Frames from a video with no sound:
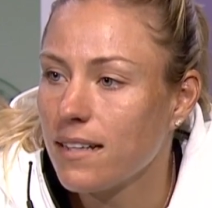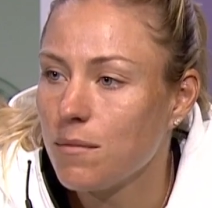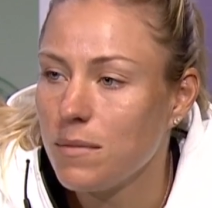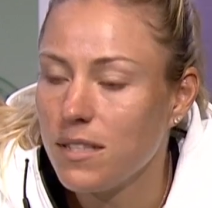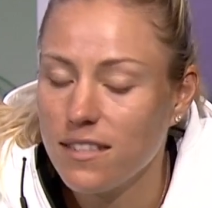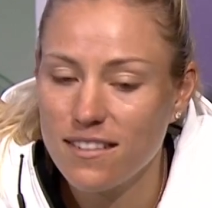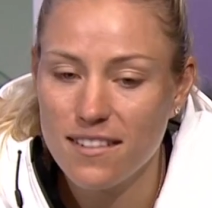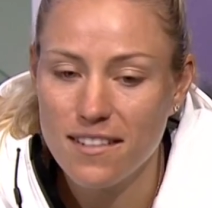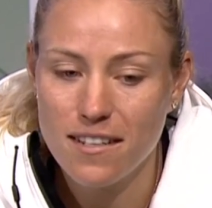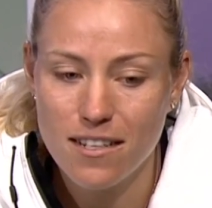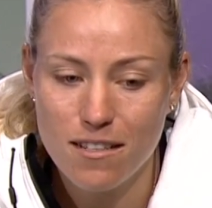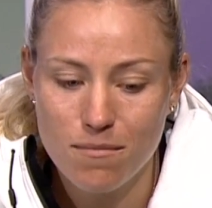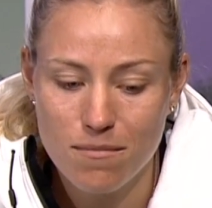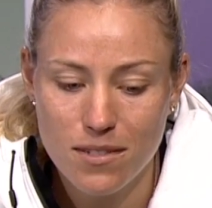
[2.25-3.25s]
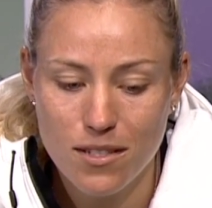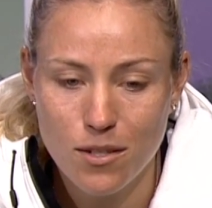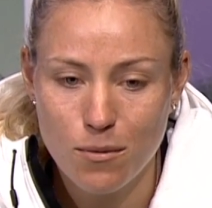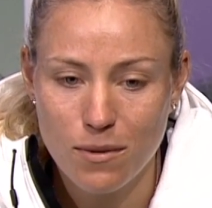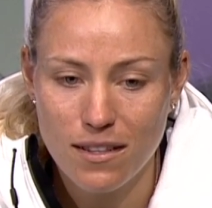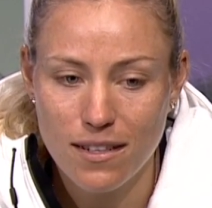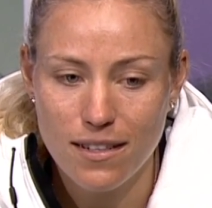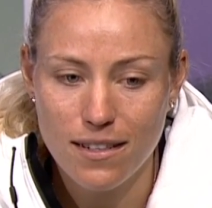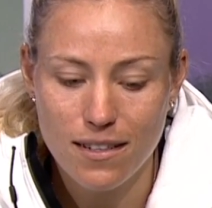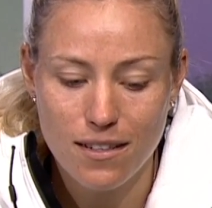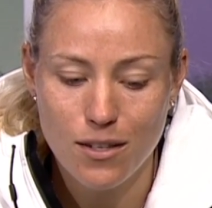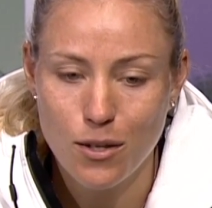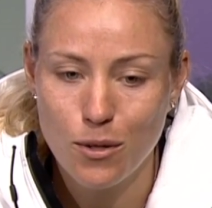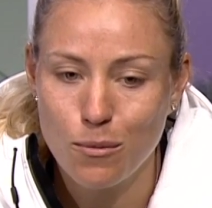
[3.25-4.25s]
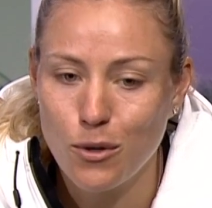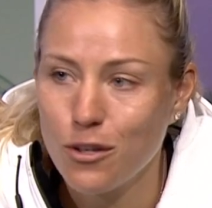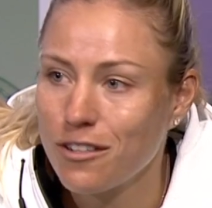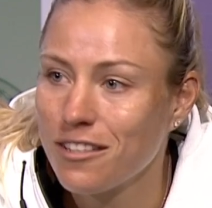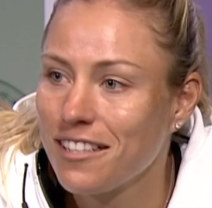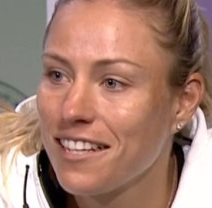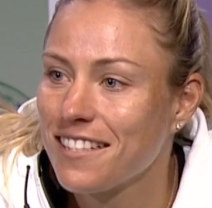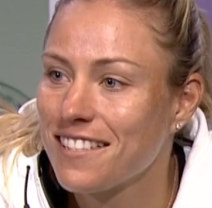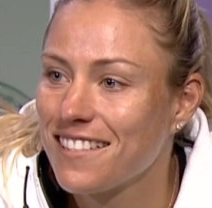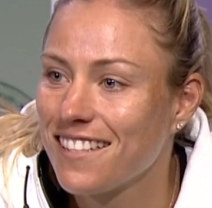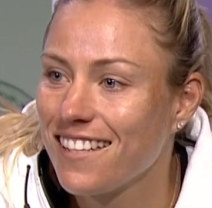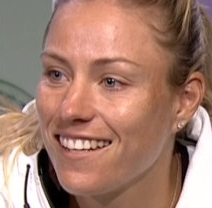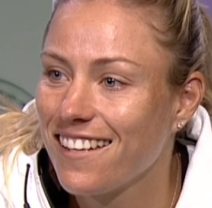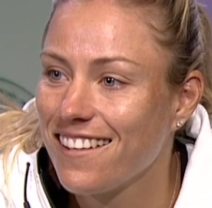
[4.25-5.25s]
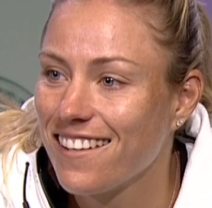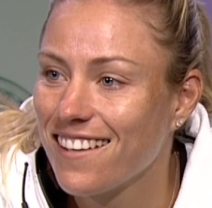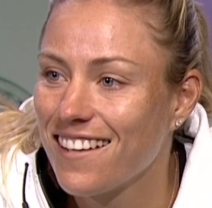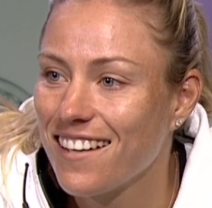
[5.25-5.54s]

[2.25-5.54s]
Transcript: I mean, when I walked yesterday here,